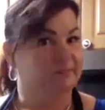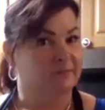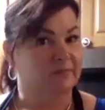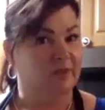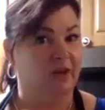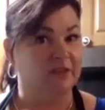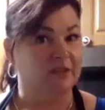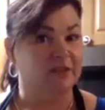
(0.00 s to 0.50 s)

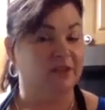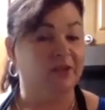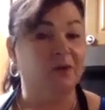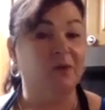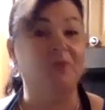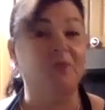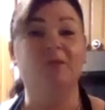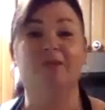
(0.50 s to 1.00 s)
not
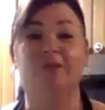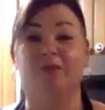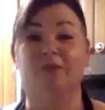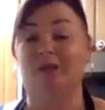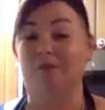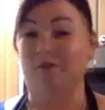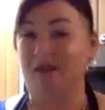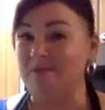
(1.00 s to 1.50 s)
so
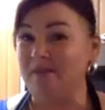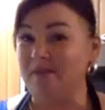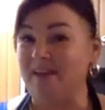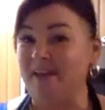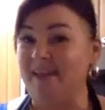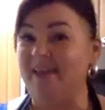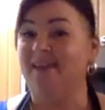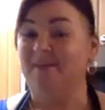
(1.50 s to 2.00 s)
well it might
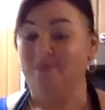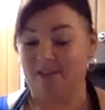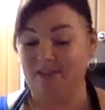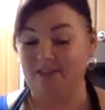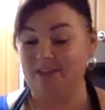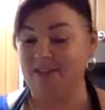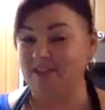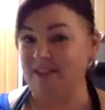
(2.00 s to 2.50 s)
be
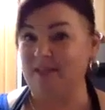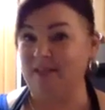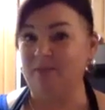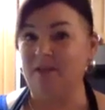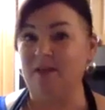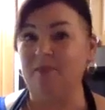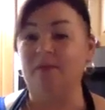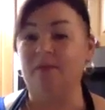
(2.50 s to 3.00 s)
because you steamed
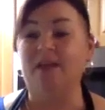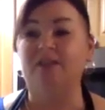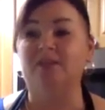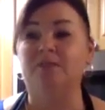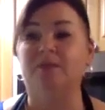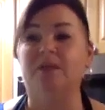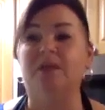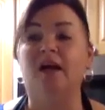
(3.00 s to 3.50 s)
it but it's
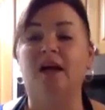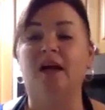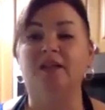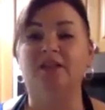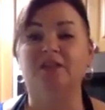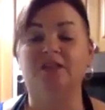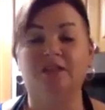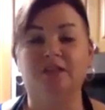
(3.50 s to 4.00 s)

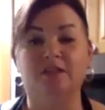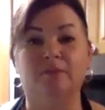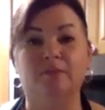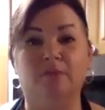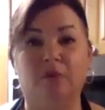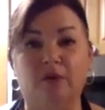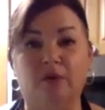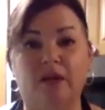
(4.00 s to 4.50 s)
because you didn't
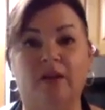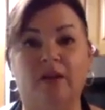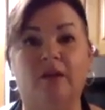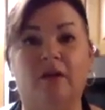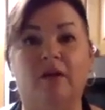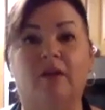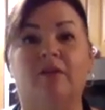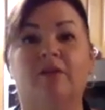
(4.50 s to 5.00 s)
boil
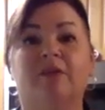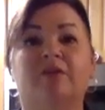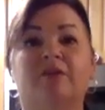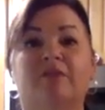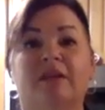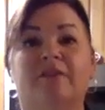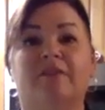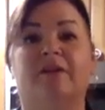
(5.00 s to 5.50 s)
all the
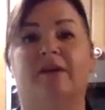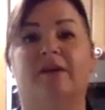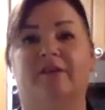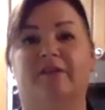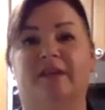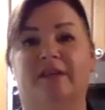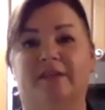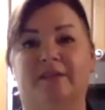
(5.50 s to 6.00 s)
flavor out of
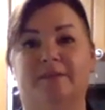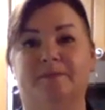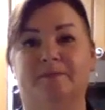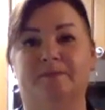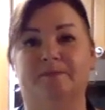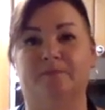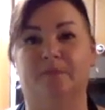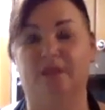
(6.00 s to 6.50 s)
it
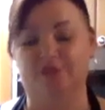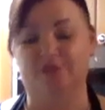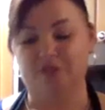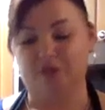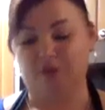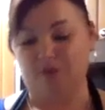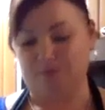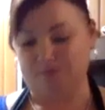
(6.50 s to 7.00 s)

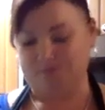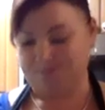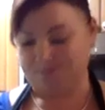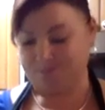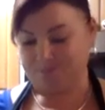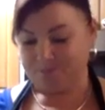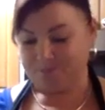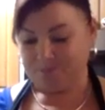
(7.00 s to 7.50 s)
so
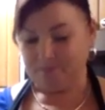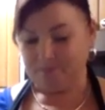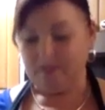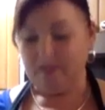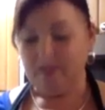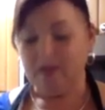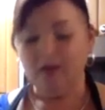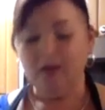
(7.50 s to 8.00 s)

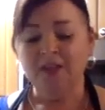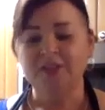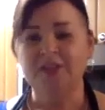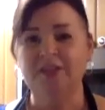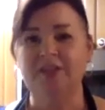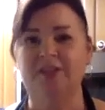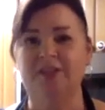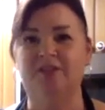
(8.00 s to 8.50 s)
lots of
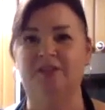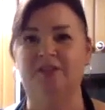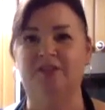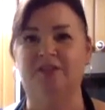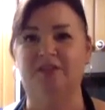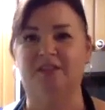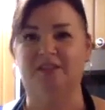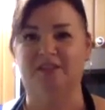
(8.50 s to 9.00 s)
good uses
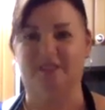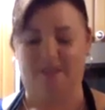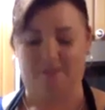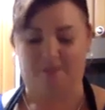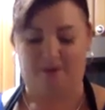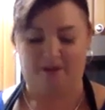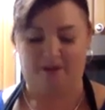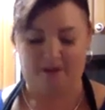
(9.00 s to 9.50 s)
for the
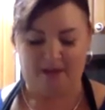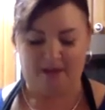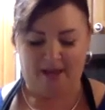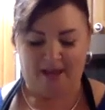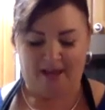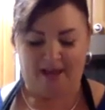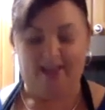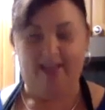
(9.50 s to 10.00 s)
steamer
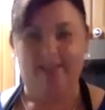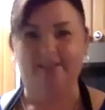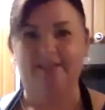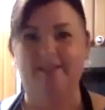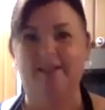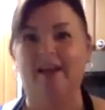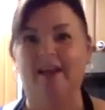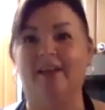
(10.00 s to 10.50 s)

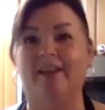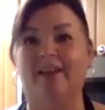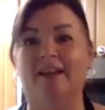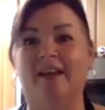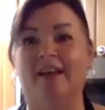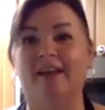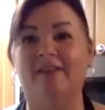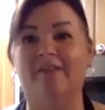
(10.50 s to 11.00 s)
and i'd
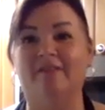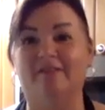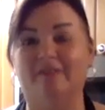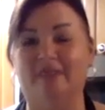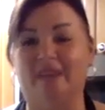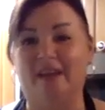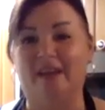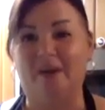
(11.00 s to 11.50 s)
love
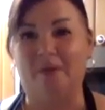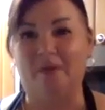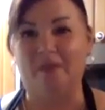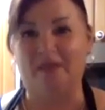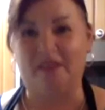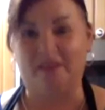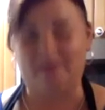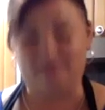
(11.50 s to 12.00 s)
when i open
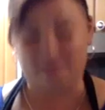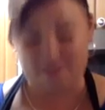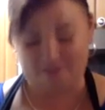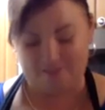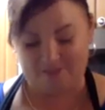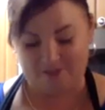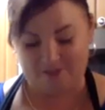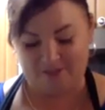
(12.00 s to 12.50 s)
it up at the end
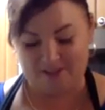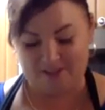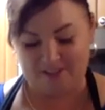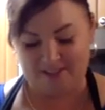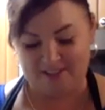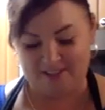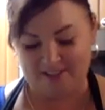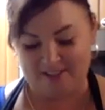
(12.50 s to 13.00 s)
for
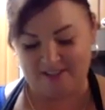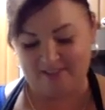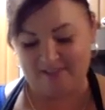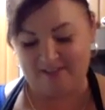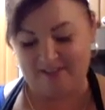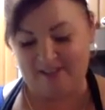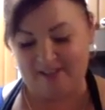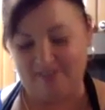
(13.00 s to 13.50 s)
questions if
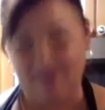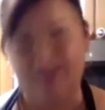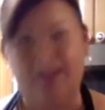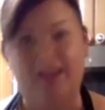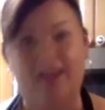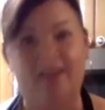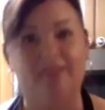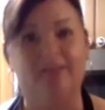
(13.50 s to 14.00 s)
any of you
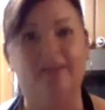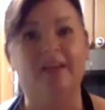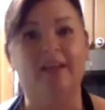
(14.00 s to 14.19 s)
have